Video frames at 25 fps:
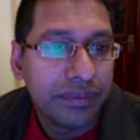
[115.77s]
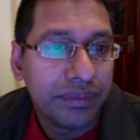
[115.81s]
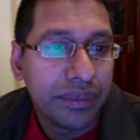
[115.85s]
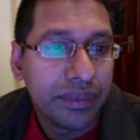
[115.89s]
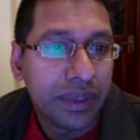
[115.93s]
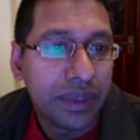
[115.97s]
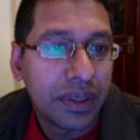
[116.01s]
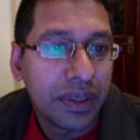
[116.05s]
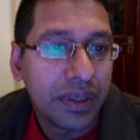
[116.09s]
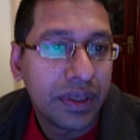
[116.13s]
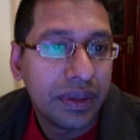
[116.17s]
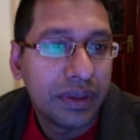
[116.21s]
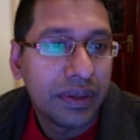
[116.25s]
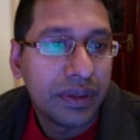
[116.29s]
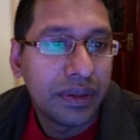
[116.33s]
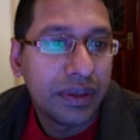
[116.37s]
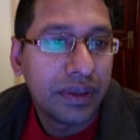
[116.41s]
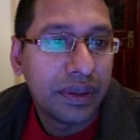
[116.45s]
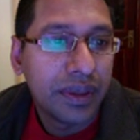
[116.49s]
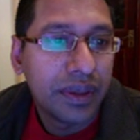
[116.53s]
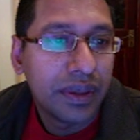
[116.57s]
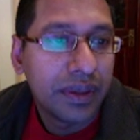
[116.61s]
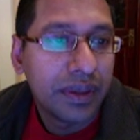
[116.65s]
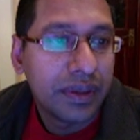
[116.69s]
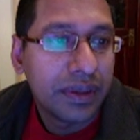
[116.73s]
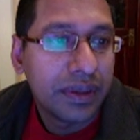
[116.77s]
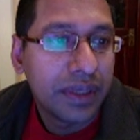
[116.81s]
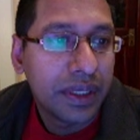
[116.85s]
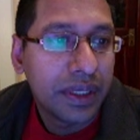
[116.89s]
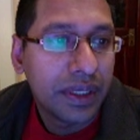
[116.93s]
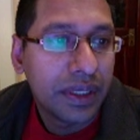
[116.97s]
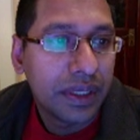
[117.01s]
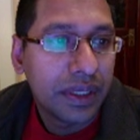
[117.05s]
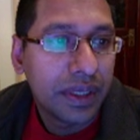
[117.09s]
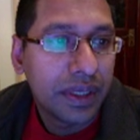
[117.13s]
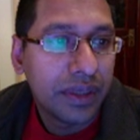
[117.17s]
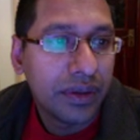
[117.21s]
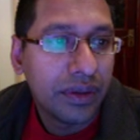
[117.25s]
I take
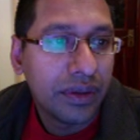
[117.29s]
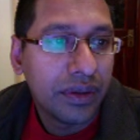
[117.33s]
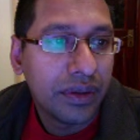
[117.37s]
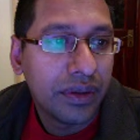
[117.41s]
that